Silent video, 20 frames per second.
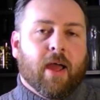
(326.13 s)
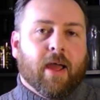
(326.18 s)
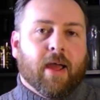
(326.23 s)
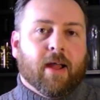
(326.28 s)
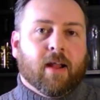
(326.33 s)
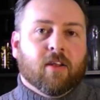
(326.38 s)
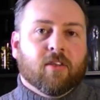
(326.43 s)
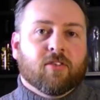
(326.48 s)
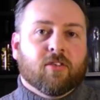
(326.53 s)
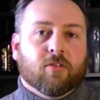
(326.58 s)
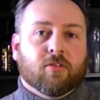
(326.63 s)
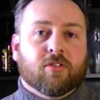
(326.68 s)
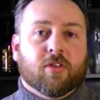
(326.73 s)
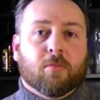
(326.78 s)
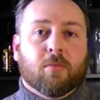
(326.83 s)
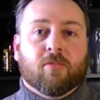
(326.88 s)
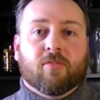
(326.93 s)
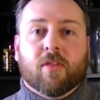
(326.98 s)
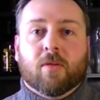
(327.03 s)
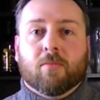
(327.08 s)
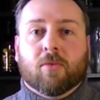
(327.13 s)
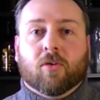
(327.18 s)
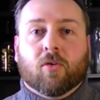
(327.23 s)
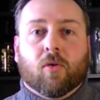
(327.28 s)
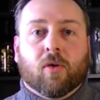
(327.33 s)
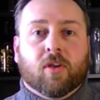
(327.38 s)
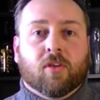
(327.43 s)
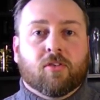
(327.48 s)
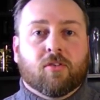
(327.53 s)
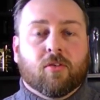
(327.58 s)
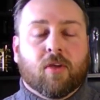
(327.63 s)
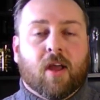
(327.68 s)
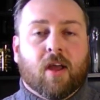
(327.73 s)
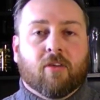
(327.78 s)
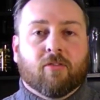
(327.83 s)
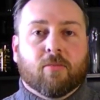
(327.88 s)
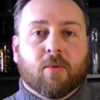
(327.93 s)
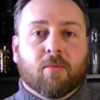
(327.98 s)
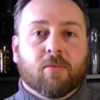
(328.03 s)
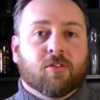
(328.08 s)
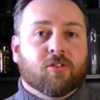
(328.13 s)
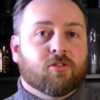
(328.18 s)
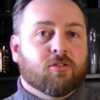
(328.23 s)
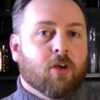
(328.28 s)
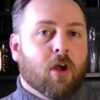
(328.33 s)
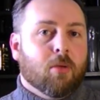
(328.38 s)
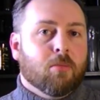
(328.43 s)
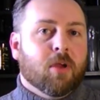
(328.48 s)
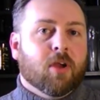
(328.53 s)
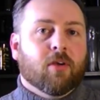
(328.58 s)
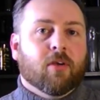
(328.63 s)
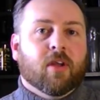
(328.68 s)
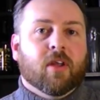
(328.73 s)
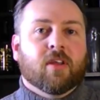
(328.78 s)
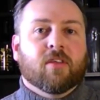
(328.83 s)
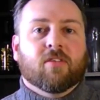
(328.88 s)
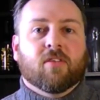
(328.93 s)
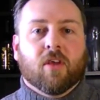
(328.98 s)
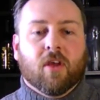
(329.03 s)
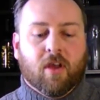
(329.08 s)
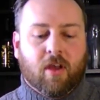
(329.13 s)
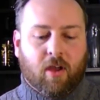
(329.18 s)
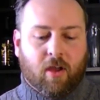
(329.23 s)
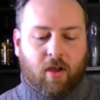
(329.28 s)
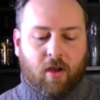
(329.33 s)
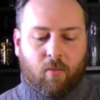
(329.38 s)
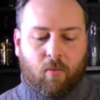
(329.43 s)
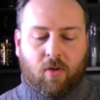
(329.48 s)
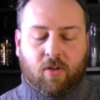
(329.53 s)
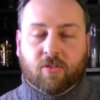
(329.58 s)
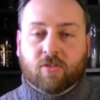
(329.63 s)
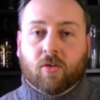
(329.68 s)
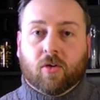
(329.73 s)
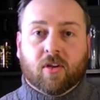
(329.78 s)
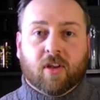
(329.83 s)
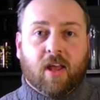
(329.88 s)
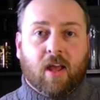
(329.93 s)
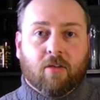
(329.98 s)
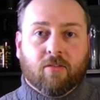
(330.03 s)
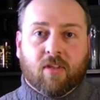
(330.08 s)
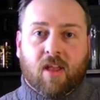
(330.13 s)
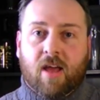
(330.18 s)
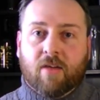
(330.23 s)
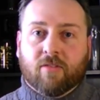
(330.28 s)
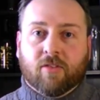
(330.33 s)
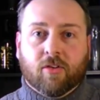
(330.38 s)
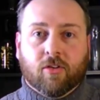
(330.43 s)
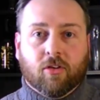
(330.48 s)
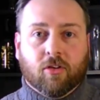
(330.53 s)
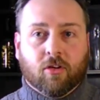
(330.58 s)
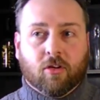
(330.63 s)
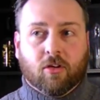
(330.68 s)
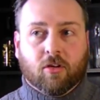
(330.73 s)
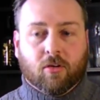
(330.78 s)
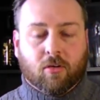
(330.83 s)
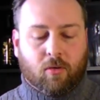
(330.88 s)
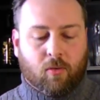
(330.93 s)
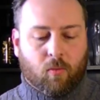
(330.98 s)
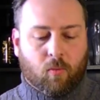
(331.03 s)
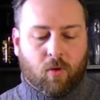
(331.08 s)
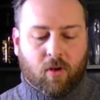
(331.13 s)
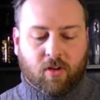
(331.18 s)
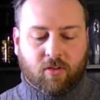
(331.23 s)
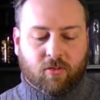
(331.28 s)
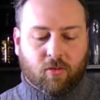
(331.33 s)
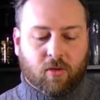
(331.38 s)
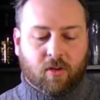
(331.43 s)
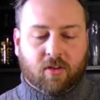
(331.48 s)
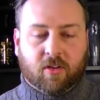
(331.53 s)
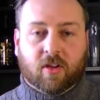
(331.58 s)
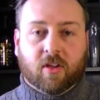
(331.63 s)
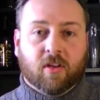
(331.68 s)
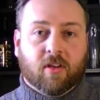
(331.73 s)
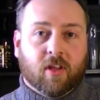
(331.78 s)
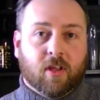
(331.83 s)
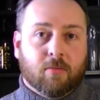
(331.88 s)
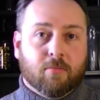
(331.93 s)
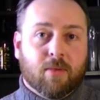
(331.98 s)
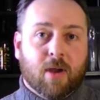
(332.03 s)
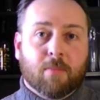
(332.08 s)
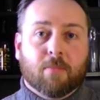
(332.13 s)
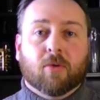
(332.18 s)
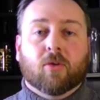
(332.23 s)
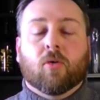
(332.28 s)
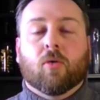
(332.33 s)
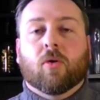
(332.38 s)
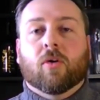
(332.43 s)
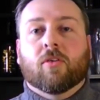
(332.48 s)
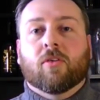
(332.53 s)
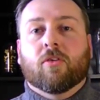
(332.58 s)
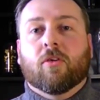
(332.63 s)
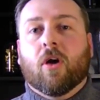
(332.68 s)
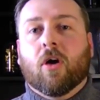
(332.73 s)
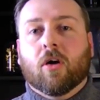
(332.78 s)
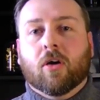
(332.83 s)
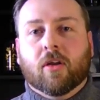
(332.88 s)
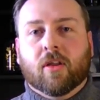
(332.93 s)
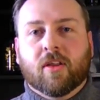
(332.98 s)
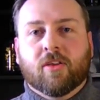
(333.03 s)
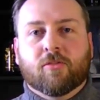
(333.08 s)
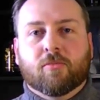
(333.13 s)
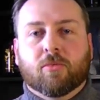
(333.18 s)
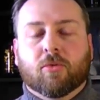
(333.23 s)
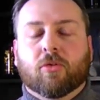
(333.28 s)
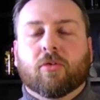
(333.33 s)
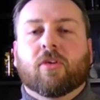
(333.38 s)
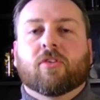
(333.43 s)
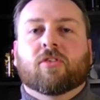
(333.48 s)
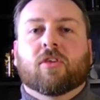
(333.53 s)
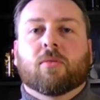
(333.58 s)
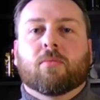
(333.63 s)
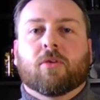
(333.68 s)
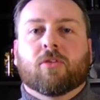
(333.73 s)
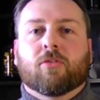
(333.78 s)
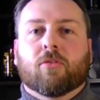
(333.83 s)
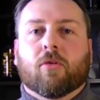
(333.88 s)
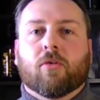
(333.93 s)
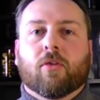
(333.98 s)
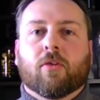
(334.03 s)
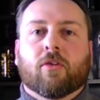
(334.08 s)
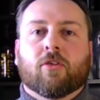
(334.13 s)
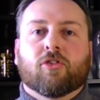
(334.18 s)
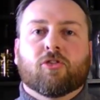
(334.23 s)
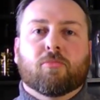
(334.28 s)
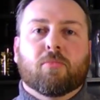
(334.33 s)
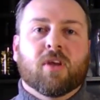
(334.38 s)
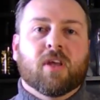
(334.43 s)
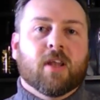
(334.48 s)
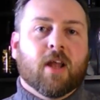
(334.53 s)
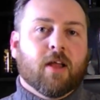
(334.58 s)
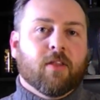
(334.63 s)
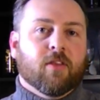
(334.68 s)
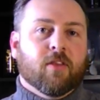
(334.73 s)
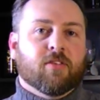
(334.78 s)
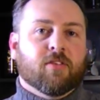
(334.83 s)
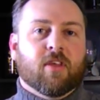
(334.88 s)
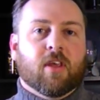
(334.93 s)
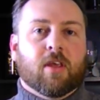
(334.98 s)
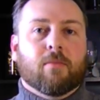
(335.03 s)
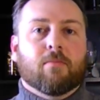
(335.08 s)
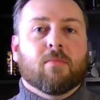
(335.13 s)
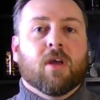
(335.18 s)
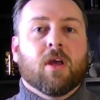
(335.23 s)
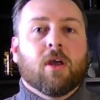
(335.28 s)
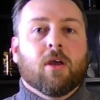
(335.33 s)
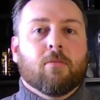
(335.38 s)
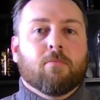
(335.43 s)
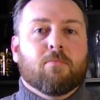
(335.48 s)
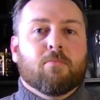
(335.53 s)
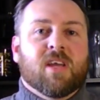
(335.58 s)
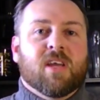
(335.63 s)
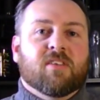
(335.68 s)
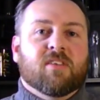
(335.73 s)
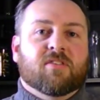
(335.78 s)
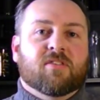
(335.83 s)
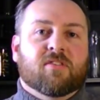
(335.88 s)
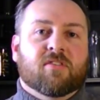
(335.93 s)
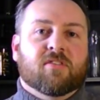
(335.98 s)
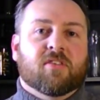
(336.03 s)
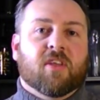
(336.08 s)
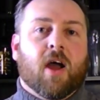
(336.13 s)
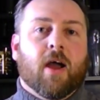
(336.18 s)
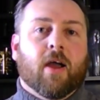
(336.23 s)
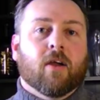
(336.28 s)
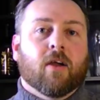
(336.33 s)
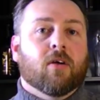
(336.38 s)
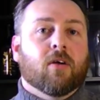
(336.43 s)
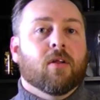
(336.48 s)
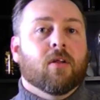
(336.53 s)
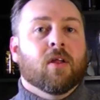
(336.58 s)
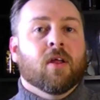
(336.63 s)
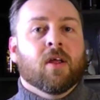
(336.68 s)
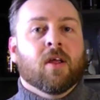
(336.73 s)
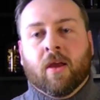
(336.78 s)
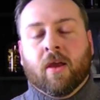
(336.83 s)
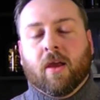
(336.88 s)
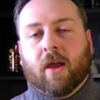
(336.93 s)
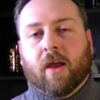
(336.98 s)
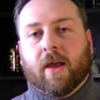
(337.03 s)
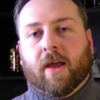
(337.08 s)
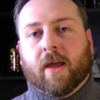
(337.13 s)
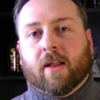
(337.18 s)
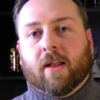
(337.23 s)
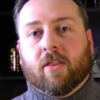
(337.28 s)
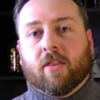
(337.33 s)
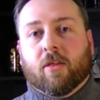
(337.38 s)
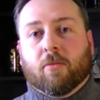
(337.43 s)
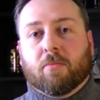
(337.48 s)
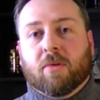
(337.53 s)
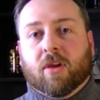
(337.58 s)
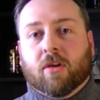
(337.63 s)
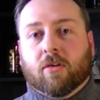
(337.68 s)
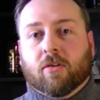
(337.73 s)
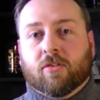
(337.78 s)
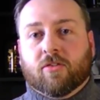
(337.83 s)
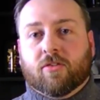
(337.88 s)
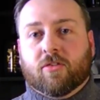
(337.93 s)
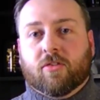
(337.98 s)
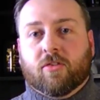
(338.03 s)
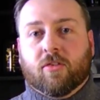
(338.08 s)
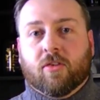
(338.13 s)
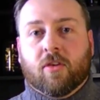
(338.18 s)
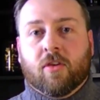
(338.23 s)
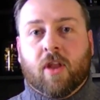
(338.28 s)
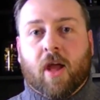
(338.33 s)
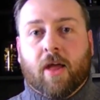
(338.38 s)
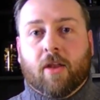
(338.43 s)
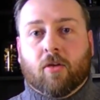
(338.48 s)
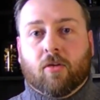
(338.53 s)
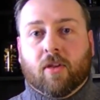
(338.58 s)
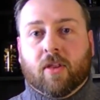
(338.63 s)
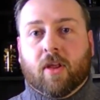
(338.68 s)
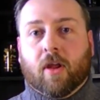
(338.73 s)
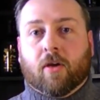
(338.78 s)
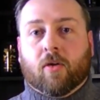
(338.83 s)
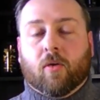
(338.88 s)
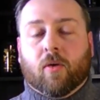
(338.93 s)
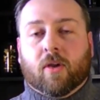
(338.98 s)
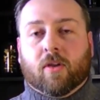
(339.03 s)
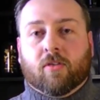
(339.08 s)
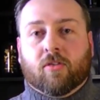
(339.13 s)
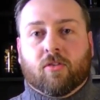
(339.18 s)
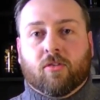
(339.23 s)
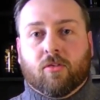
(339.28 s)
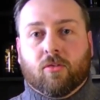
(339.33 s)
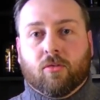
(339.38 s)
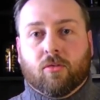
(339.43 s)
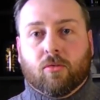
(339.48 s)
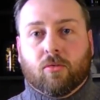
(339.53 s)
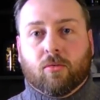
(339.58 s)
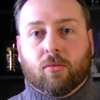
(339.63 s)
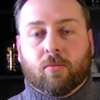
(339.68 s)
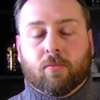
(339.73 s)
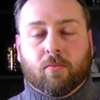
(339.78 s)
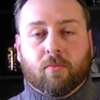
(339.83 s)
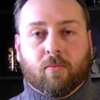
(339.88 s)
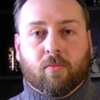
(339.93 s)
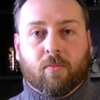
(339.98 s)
and so some of them are going to have maybe strawberries, one's going to have lavender, one is going to contain peppercorn. Each brewery is going to put their own little spin on the same base style. And the beers not only are going to,